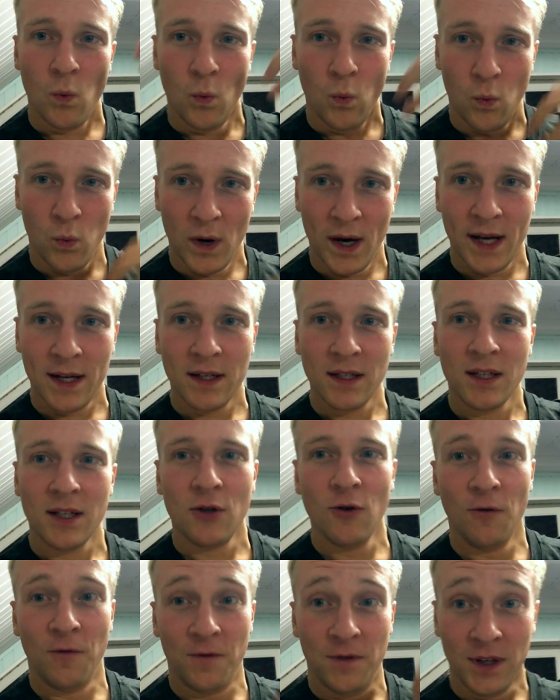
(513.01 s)
when
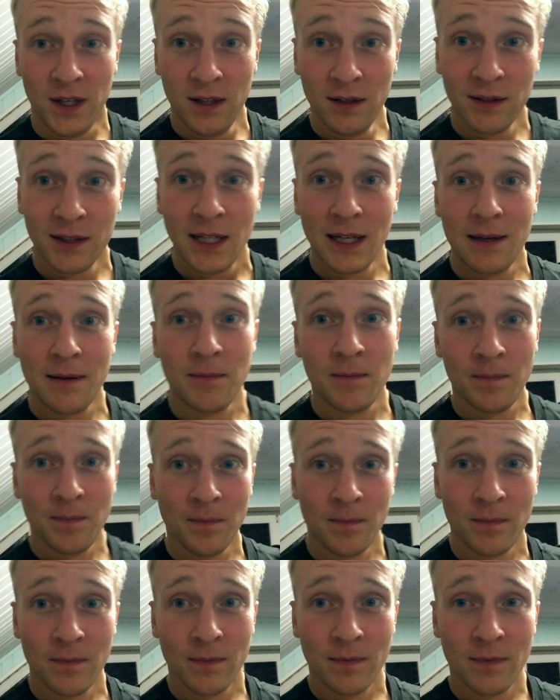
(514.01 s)
you feel them,
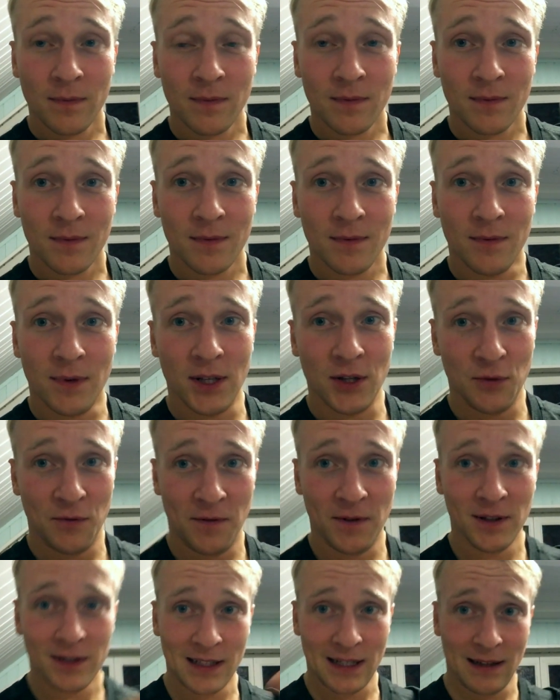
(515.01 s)
when you
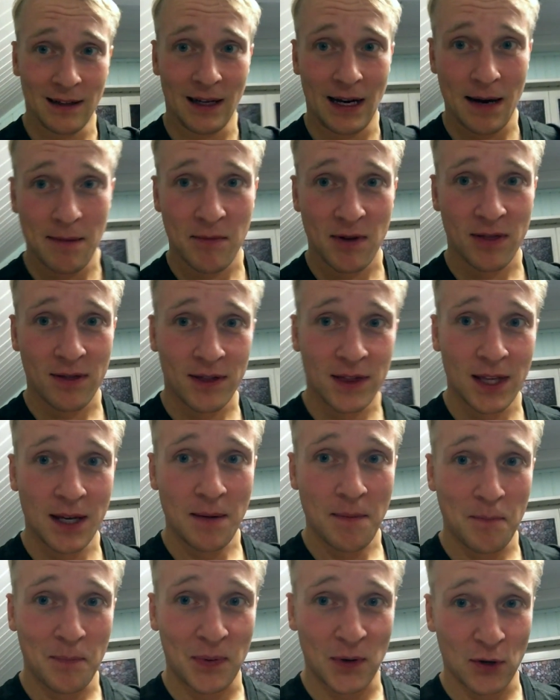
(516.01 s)
feel the alignment with
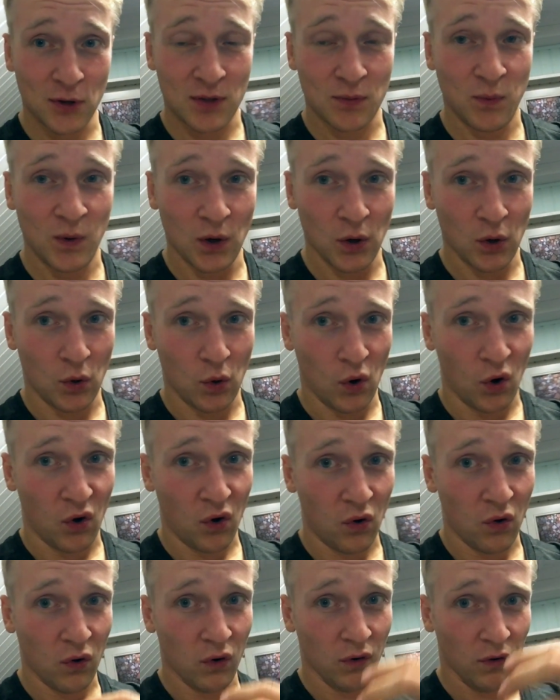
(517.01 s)
them, because we
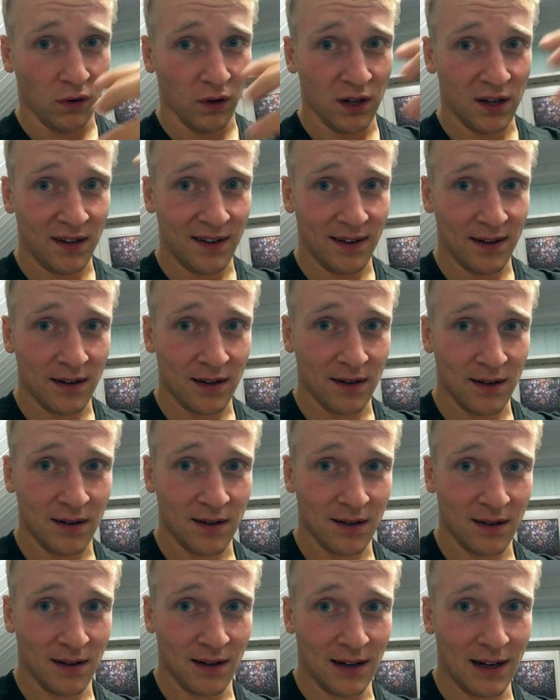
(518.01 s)
all
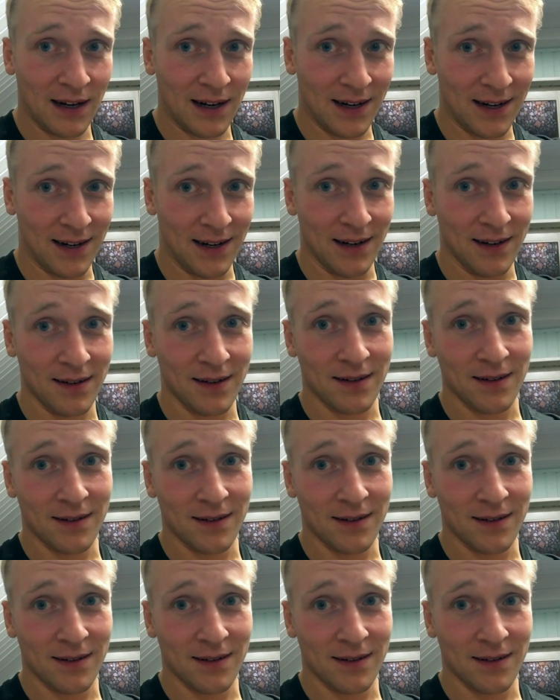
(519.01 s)
are